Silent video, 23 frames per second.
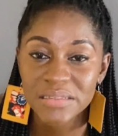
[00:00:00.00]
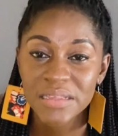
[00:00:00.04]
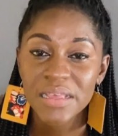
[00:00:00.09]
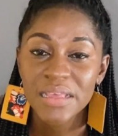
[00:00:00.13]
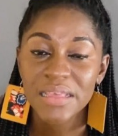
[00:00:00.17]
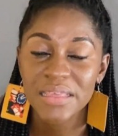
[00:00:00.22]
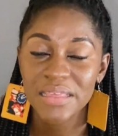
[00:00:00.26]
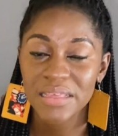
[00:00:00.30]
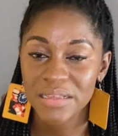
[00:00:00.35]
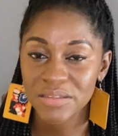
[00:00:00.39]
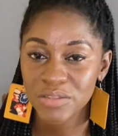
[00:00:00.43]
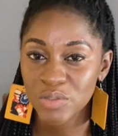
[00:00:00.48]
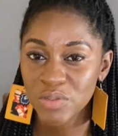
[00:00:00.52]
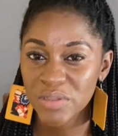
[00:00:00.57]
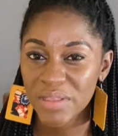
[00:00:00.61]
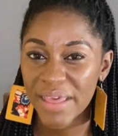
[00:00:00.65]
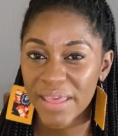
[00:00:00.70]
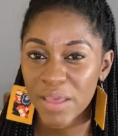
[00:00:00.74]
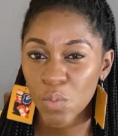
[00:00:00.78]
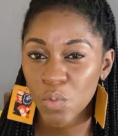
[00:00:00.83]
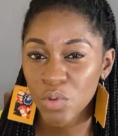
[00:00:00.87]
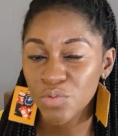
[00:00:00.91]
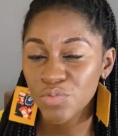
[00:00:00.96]
Yeah, so
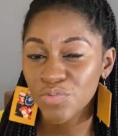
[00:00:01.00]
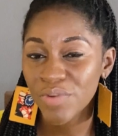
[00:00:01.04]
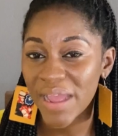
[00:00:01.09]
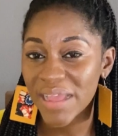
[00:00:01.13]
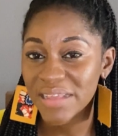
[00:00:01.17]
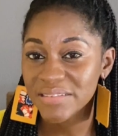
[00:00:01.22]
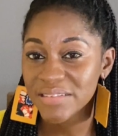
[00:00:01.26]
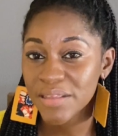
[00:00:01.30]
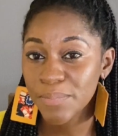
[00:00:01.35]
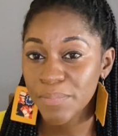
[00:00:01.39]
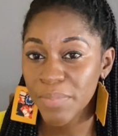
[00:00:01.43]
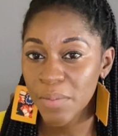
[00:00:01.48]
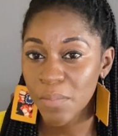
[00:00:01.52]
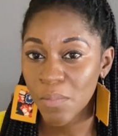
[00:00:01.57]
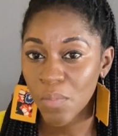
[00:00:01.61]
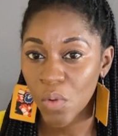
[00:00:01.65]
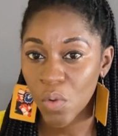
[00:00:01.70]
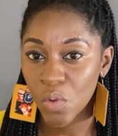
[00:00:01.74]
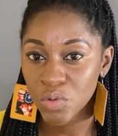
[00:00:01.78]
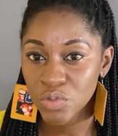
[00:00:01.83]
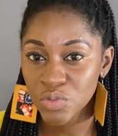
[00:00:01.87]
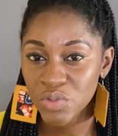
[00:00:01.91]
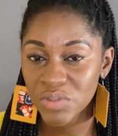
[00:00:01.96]
that it would rise a bit
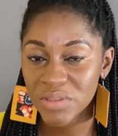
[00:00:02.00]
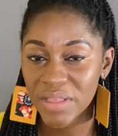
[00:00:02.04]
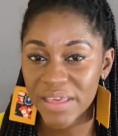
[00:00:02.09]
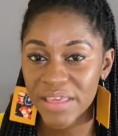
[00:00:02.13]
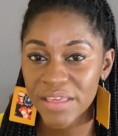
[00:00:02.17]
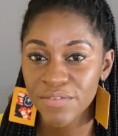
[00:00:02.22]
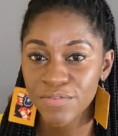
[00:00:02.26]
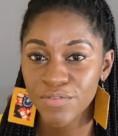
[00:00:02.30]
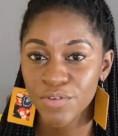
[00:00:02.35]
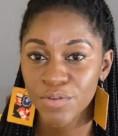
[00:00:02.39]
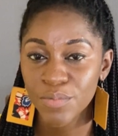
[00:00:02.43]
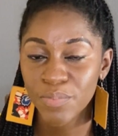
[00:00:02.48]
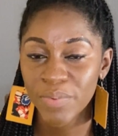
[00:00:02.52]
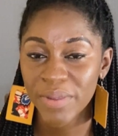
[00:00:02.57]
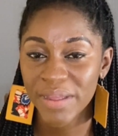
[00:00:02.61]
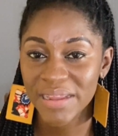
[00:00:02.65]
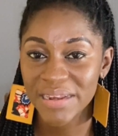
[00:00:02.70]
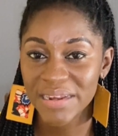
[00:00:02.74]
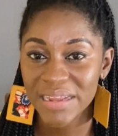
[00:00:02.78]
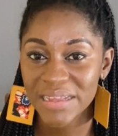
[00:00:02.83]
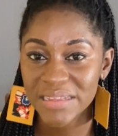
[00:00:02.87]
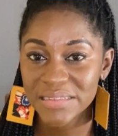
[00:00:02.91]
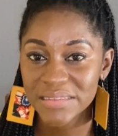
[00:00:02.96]
more, so that if you're
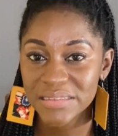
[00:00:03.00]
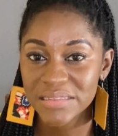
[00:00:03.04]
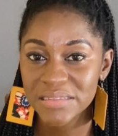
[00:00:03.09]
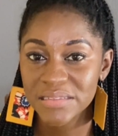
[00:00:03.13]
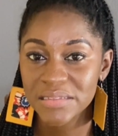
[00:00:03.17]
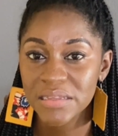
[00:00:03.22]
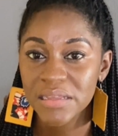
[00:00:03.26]
pregnant,